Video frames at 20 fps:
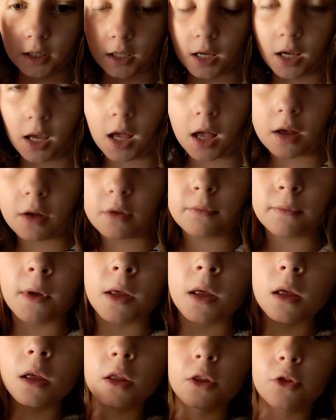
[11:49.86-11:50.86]
have
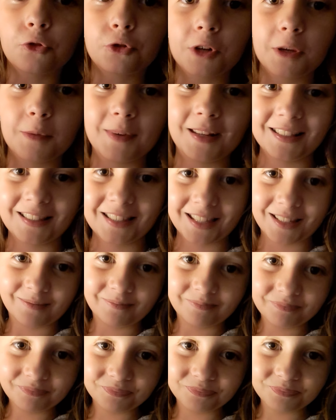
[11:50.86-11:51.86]
three minutes.
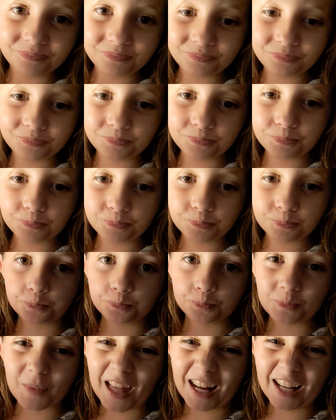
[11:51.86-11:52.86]

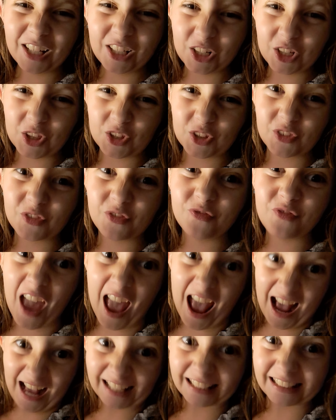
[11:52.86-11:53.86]
I need to do this
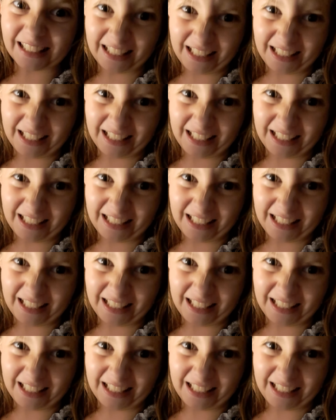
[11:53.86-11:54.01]
fast.